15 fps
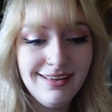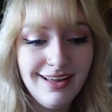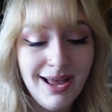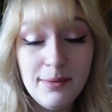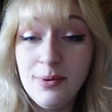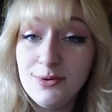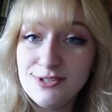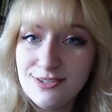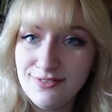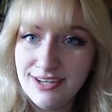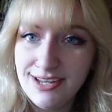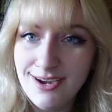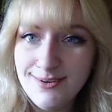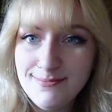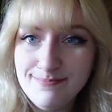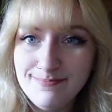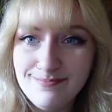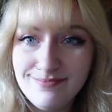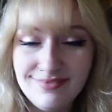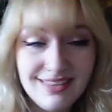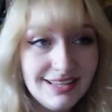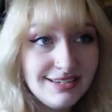I post a video.
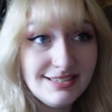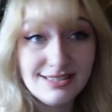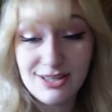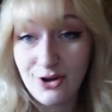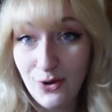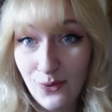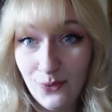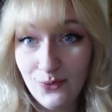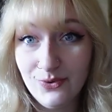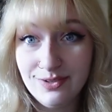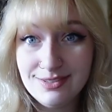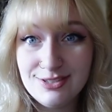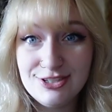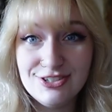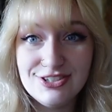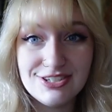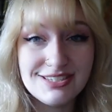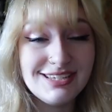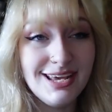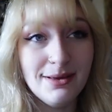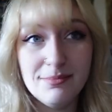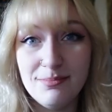That is the goal, to
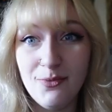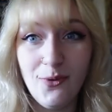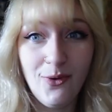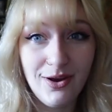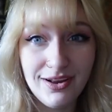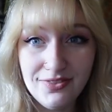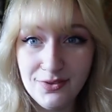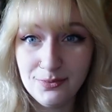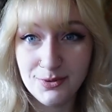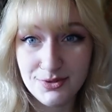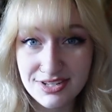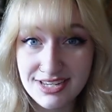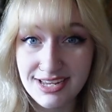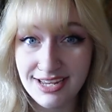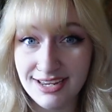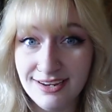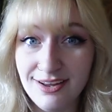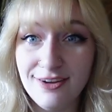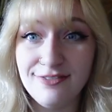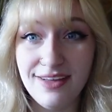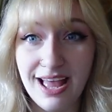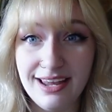just get more in the routine
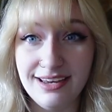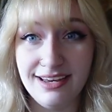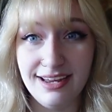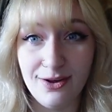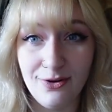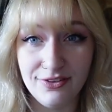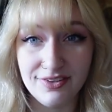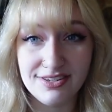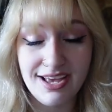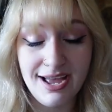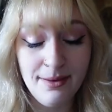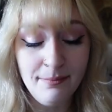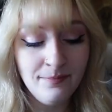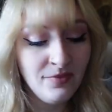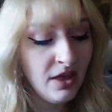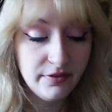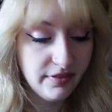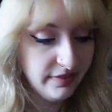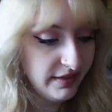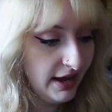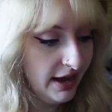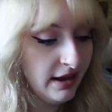of editing all the time. Other
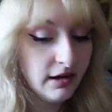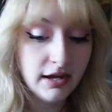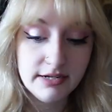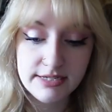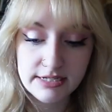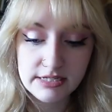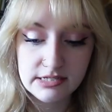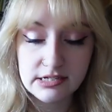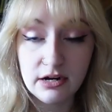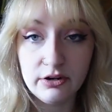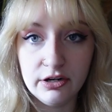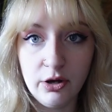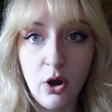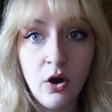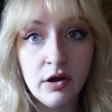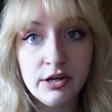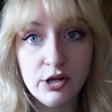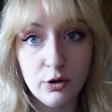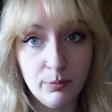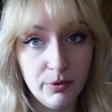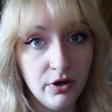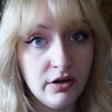than that, I did start an
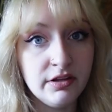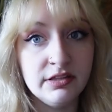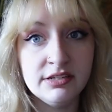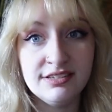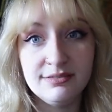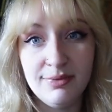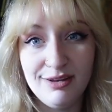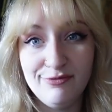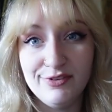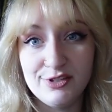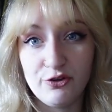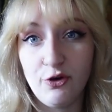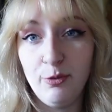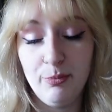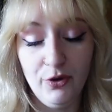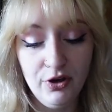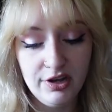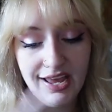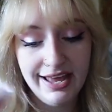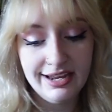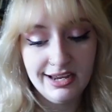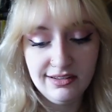audiobook. This is my physical book,
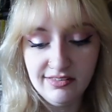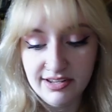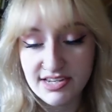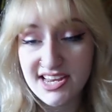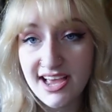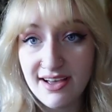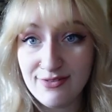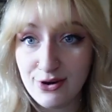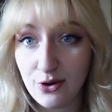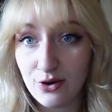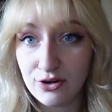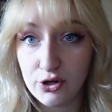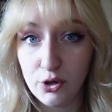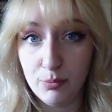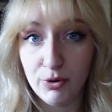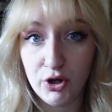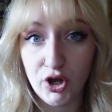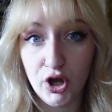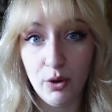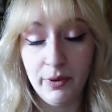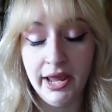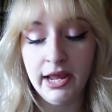and I like to have an audiobook
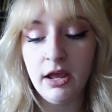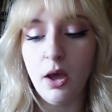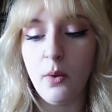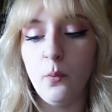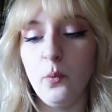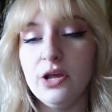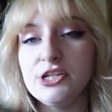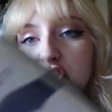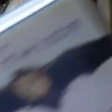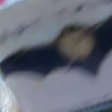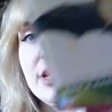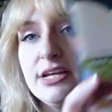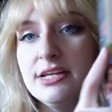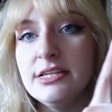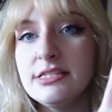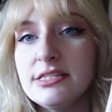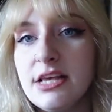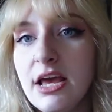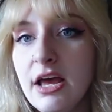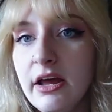going, which is